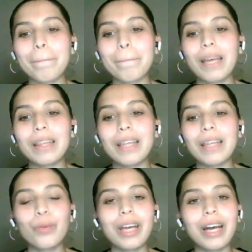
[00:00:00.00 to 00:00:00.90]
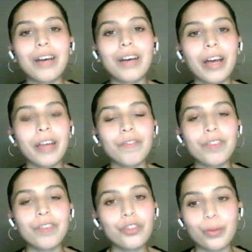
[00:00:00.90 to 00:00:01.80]
and then we have
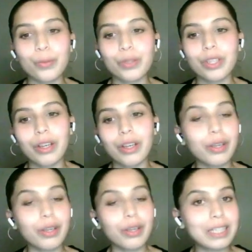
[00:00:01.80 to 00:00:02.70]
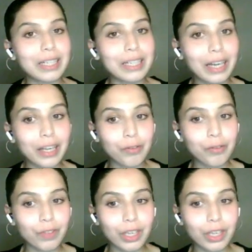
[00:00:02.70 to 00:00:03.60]
IV drips, getting an
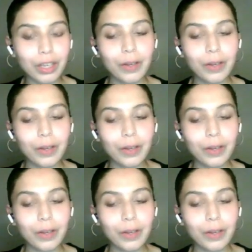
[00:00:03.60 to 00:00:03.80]
IV